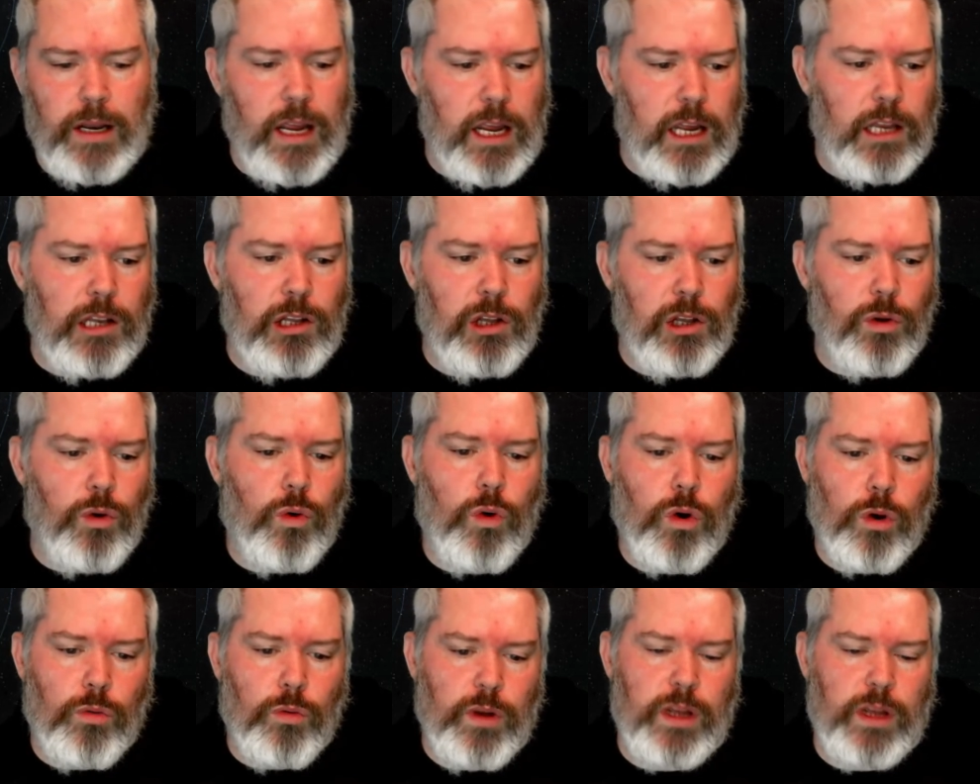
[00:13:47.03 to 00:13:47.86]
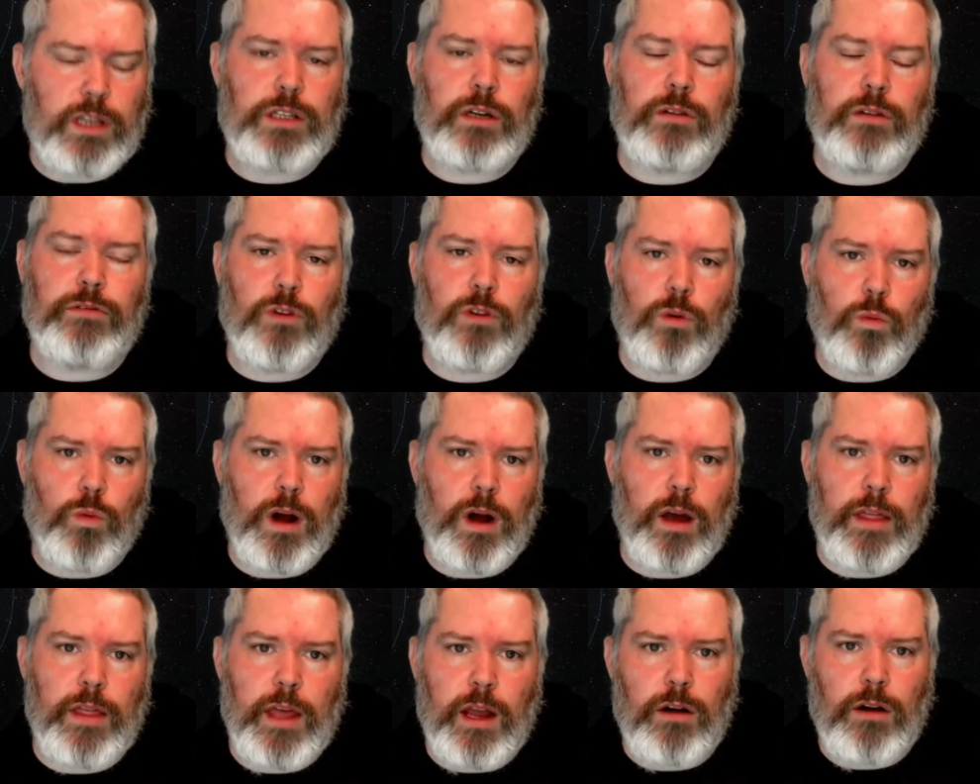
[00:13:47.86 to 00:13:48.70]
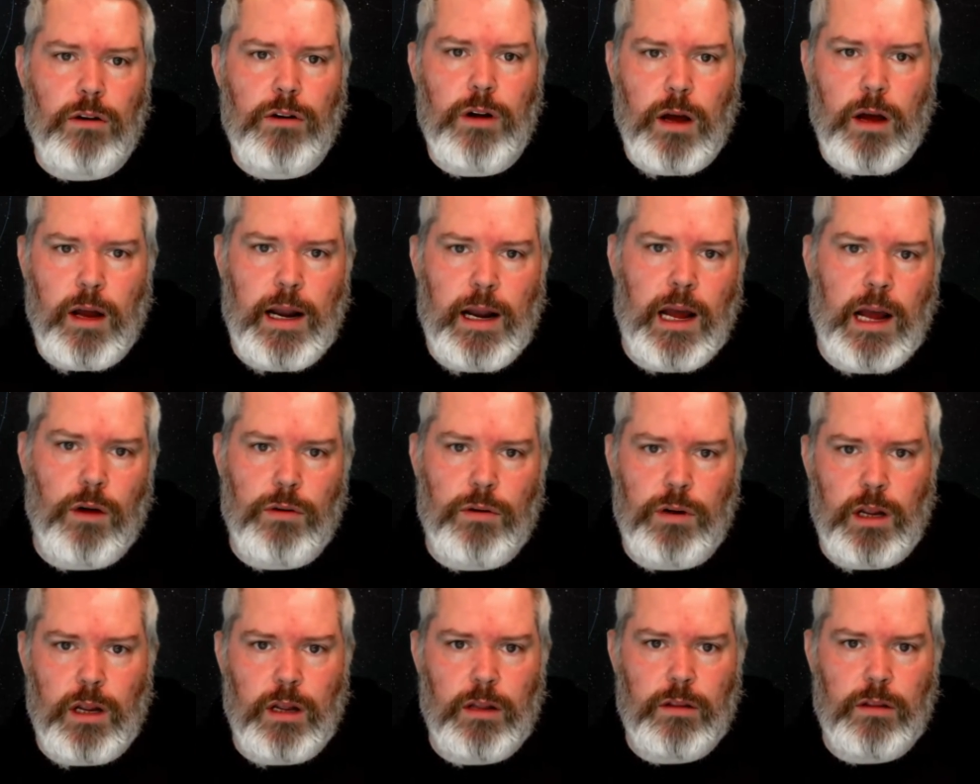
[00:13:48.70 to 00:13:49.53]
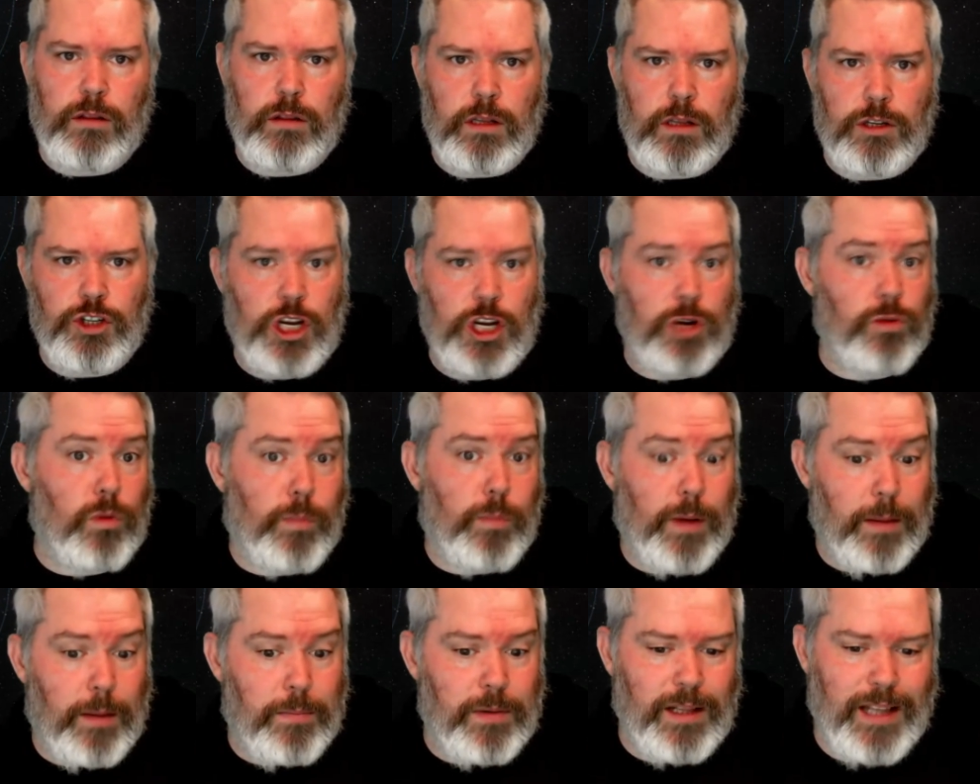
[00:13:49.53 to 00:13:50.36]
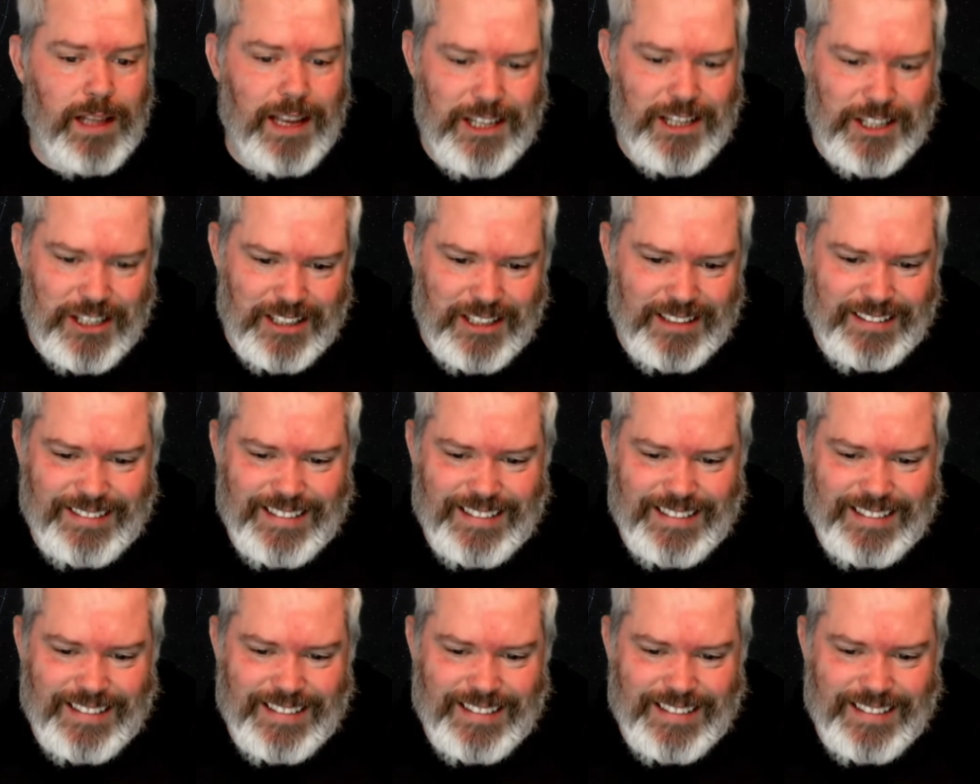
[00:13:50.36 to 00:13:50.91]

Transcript: in-lore reason for why they are not out in the general population.